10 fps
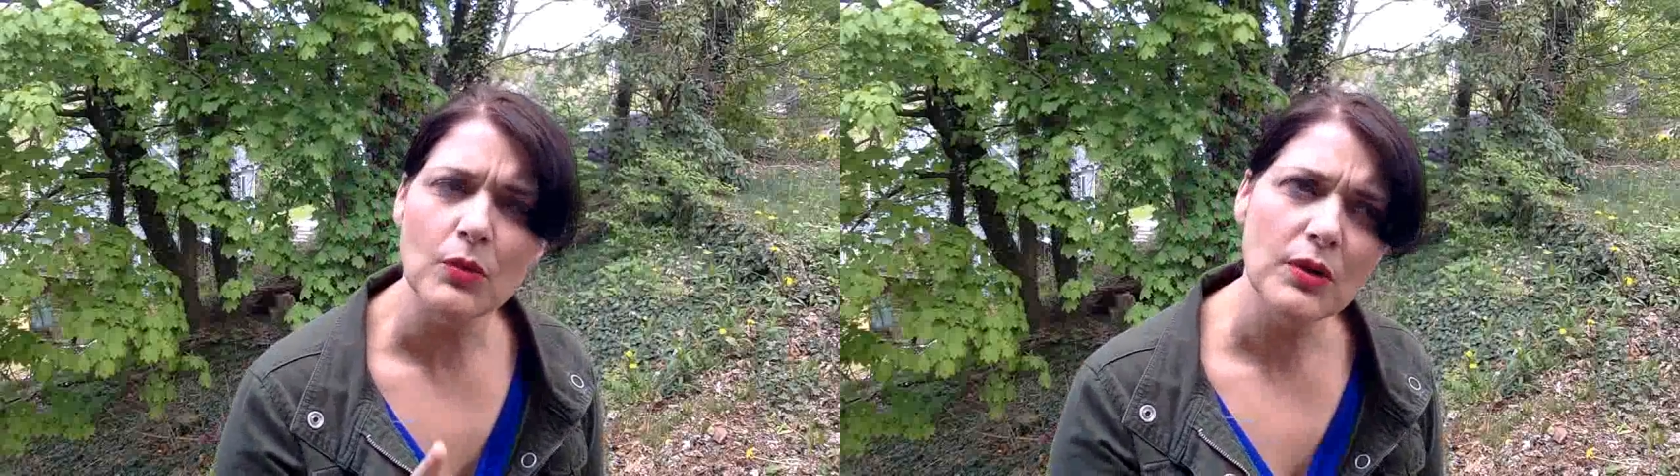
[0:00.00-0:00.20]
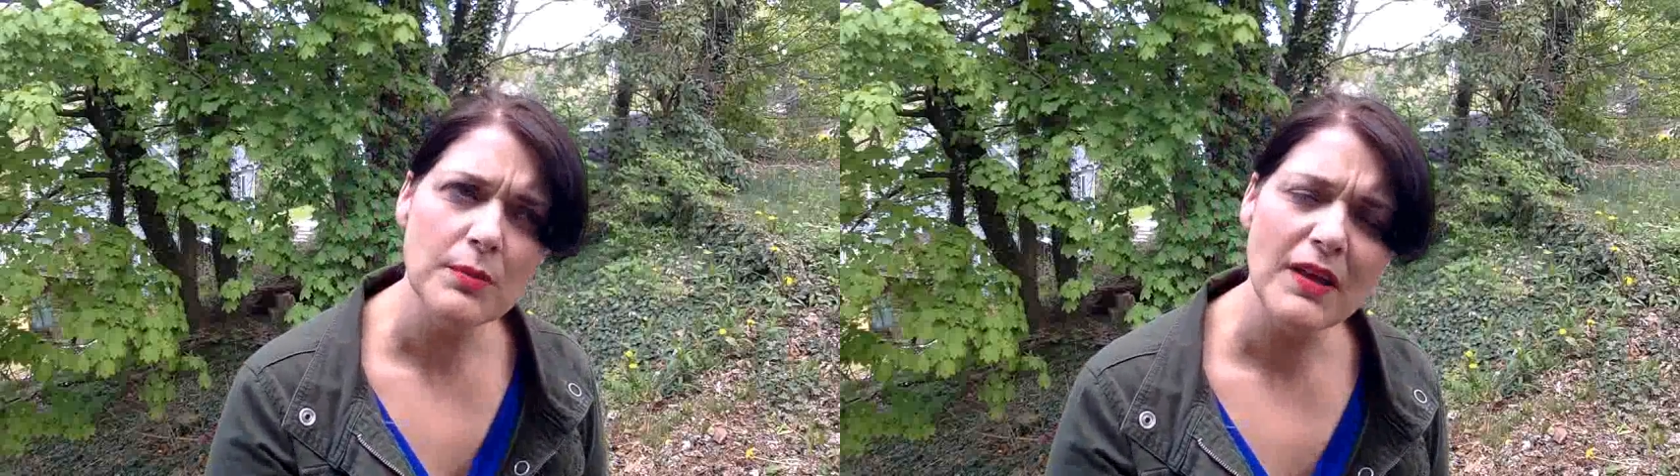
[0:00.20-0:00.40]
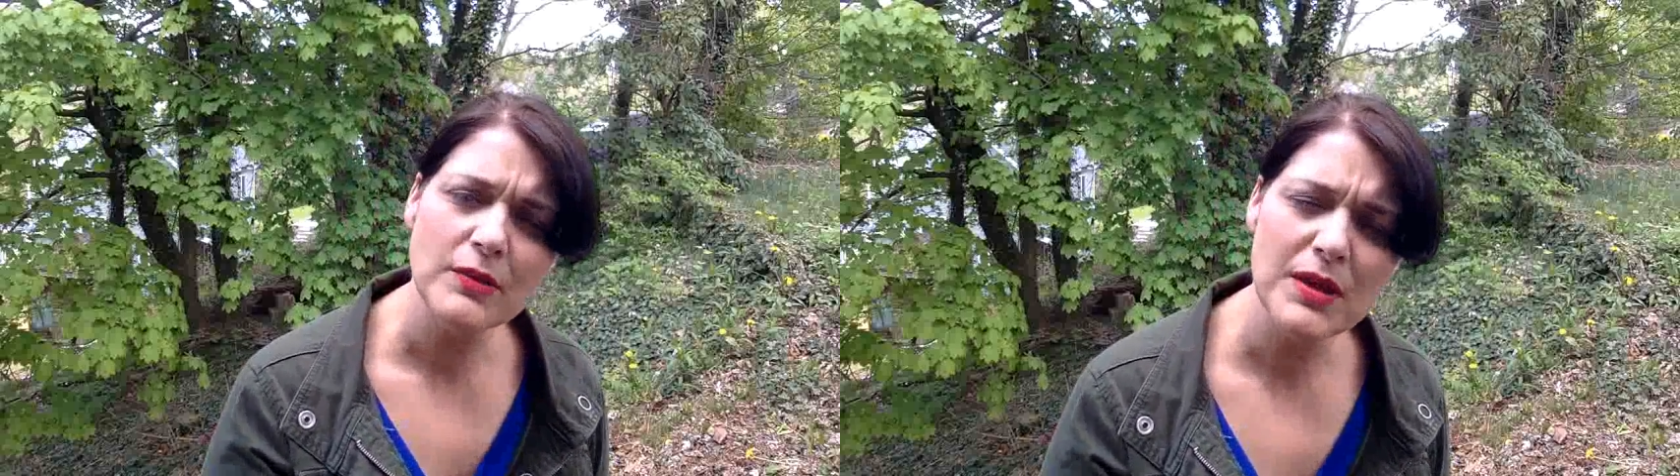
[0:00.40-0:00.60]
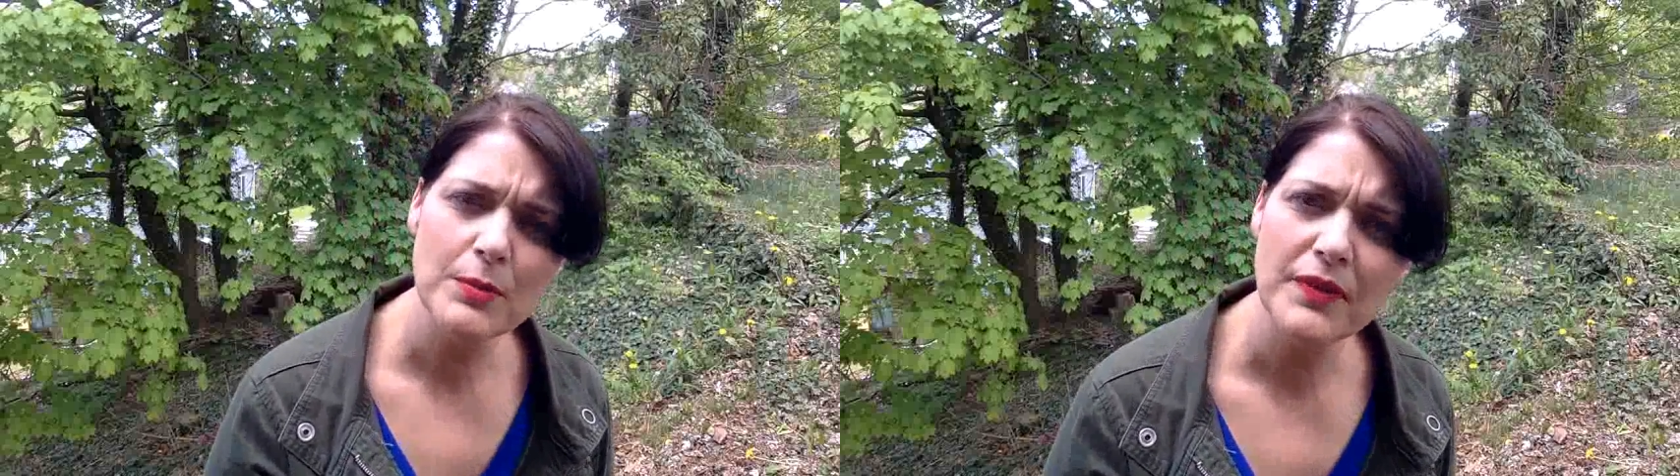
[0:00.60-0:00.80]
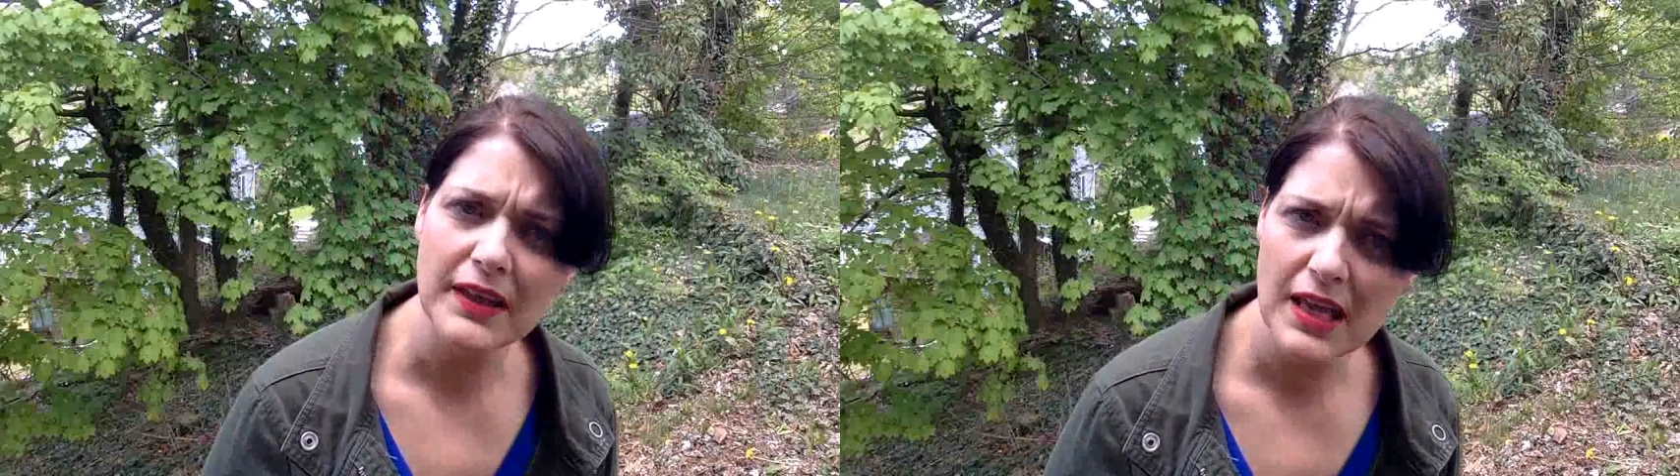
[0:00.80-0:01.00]
what about the
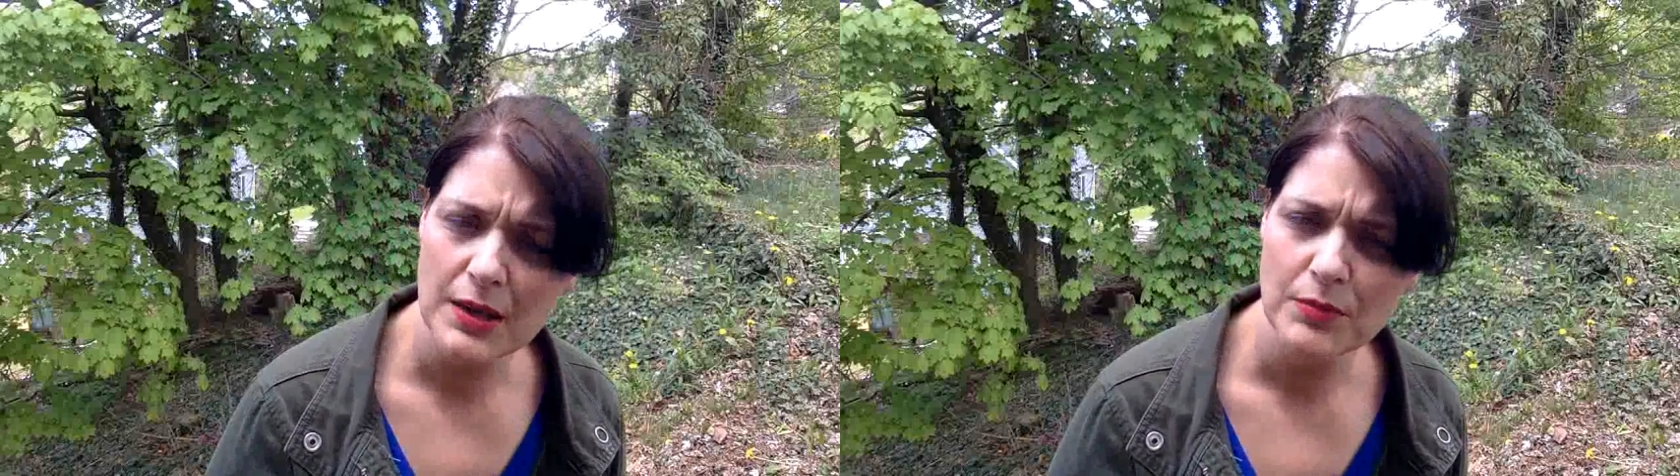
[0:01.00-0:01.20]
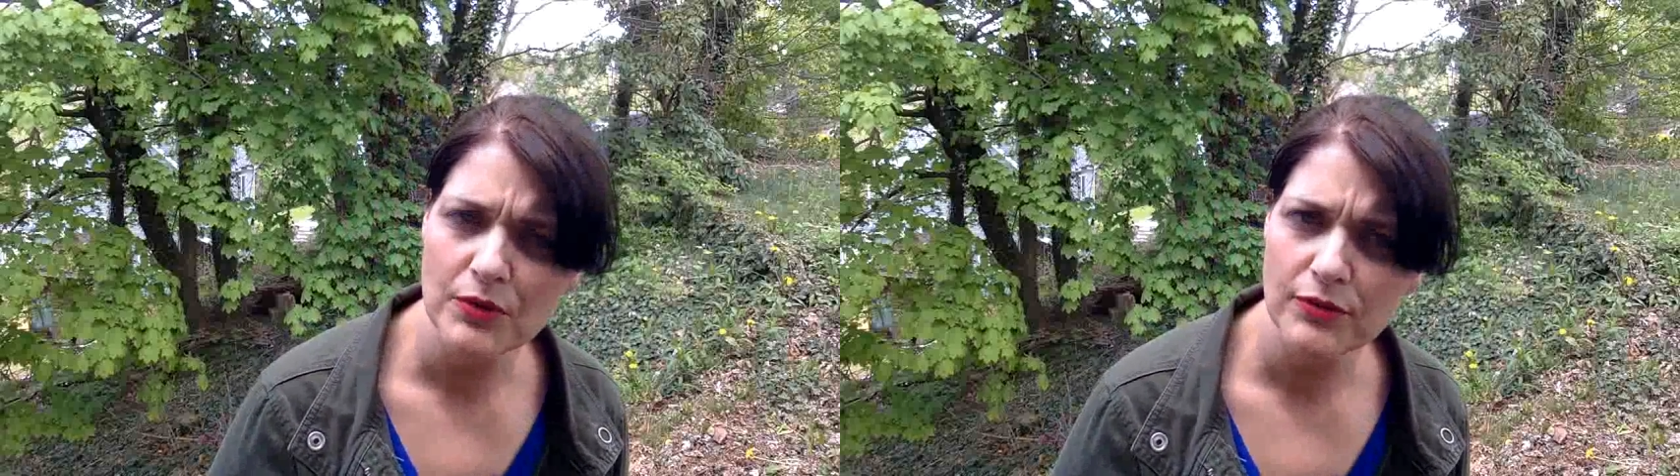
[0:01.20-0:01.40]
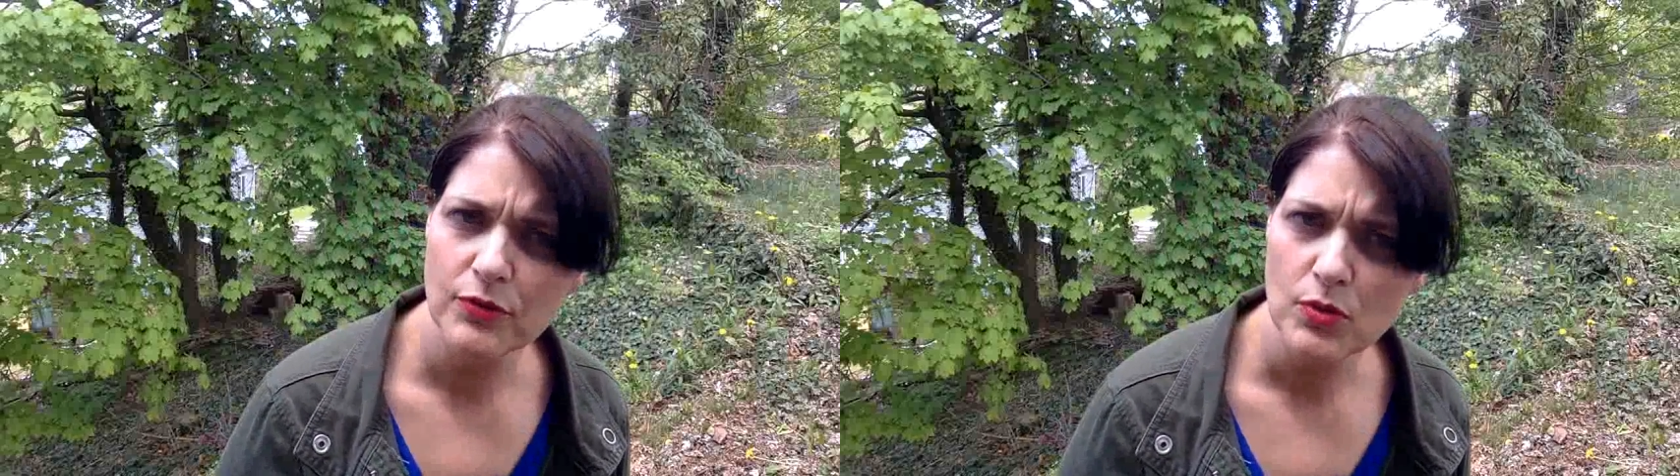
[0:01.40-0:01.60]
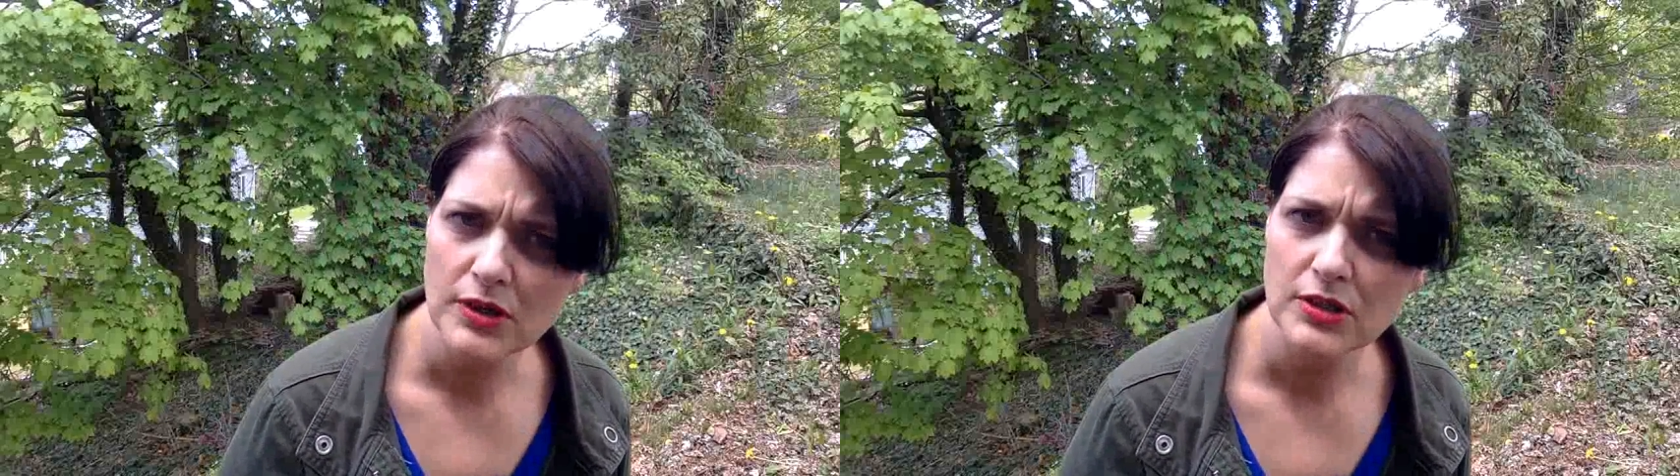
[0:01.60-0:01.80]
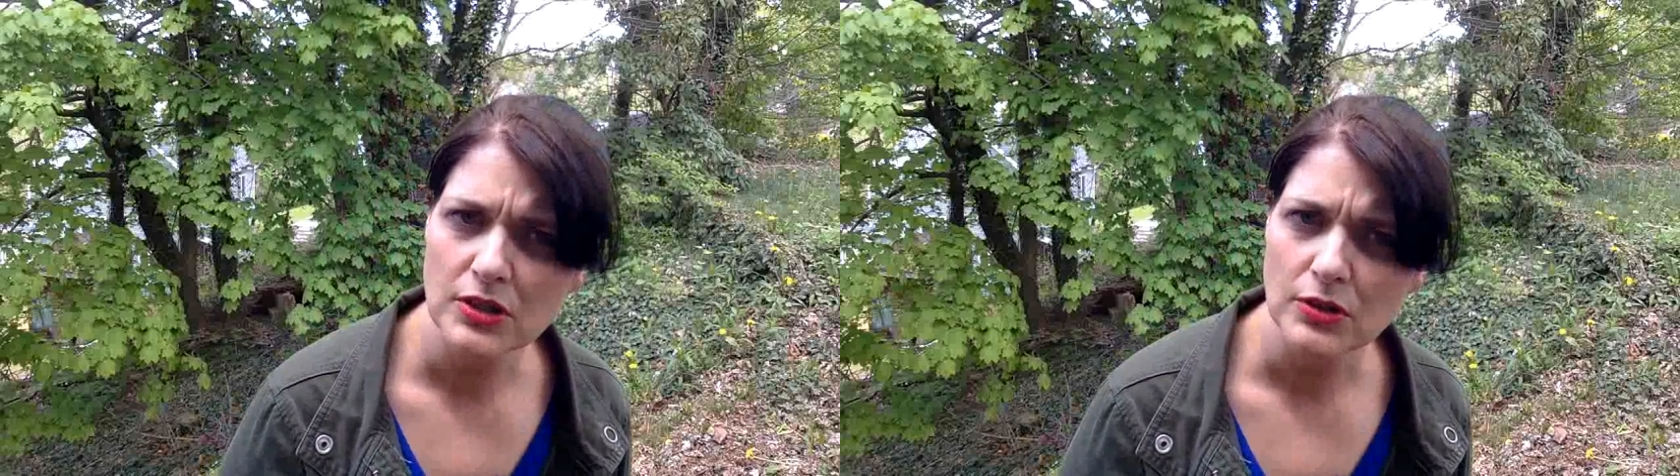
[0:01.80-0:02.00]
people that came before
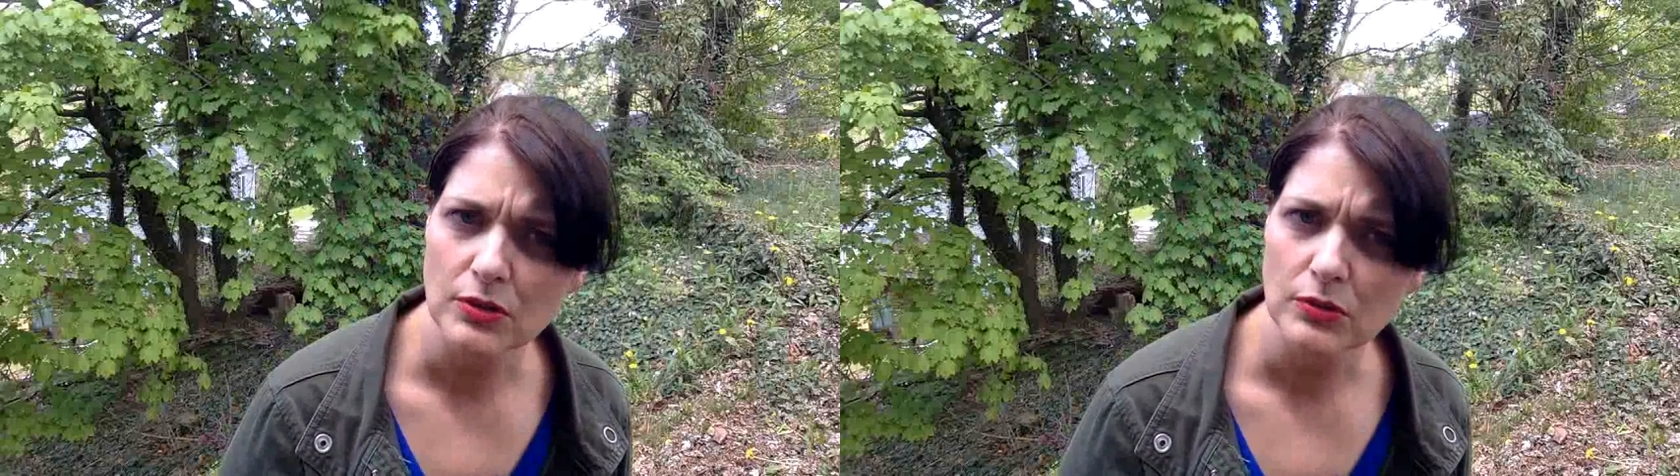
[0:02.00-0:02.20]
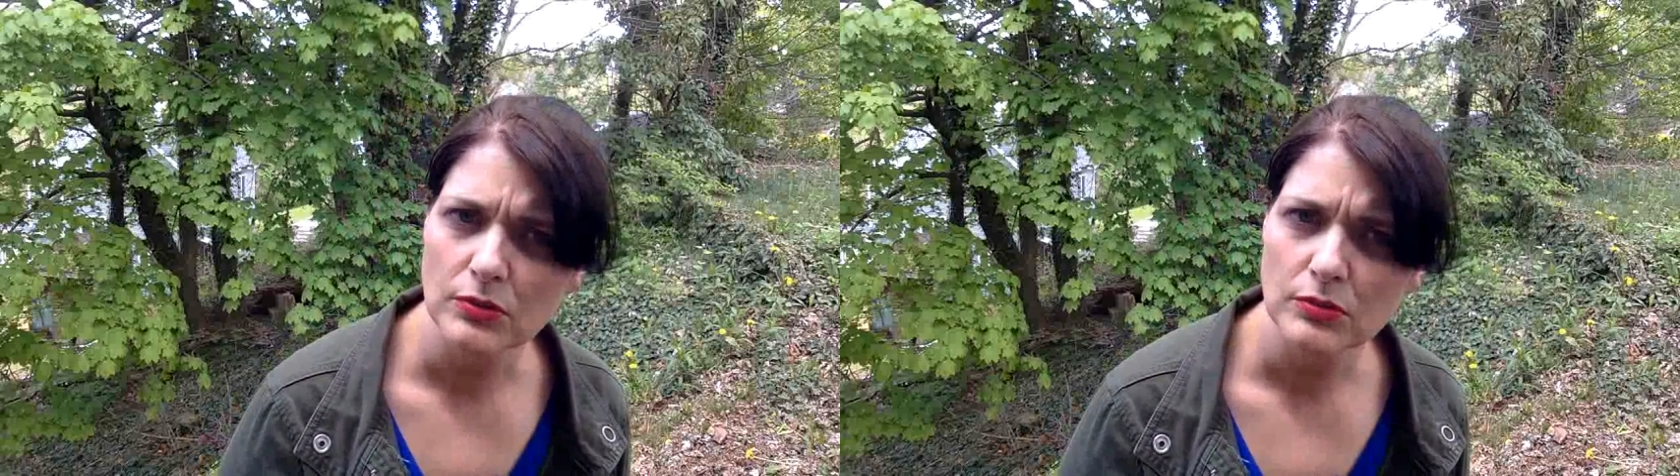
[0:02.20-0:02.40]
you?